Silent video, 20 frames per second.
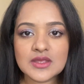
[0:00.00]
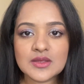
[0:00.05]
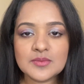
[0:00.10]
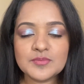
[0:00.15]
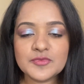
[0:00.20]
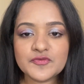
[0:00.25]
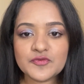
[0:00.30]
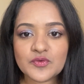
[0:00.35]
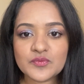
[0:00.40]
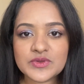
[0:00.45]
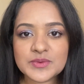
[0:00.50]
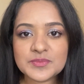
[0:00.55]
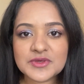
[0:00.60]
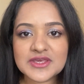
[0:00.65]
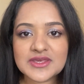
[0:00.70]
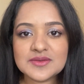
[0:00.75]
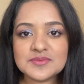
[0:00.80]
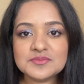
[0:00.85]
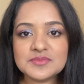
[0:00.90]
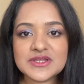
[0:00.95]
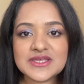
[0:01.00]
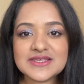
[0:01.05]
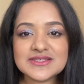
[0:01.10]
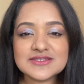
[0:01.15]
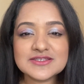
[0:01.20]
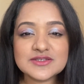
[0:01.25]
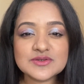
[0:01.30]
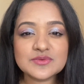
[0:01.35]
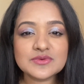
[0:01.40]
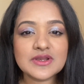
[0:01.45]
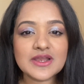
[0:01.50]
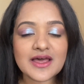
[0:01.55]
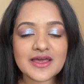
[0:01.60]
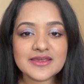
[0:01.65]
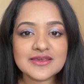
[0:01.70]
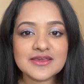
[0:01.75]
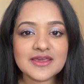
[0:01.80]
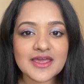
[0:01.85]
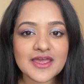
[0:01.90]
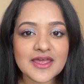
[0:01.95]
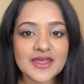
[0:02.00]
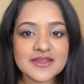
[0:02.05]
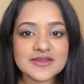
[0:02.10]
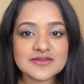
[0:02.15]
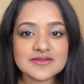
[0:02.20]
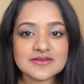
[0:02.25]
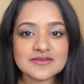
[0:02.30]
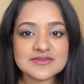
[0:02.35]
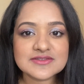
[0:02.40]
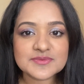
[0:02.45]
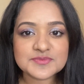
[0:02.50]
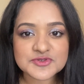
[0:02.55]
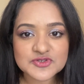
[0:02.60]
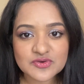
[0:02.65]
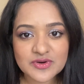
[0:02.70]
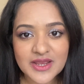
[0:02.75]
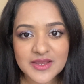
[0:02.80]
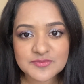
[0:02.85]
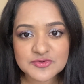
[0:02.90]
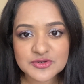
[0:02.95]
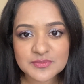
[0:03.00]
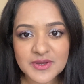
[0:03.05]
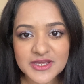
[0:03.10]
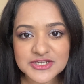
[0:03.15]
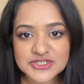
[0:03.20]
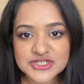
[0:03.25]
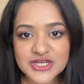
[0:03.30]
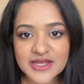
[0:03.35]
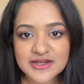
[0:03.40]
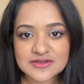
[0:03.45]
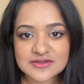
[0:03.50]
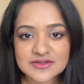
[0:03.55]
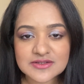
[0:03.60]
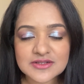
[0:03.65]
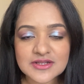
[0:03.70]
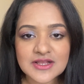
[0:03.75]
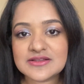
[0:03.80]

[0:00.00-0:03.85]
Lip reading: Before we begin, please do like and subscribe to my channel.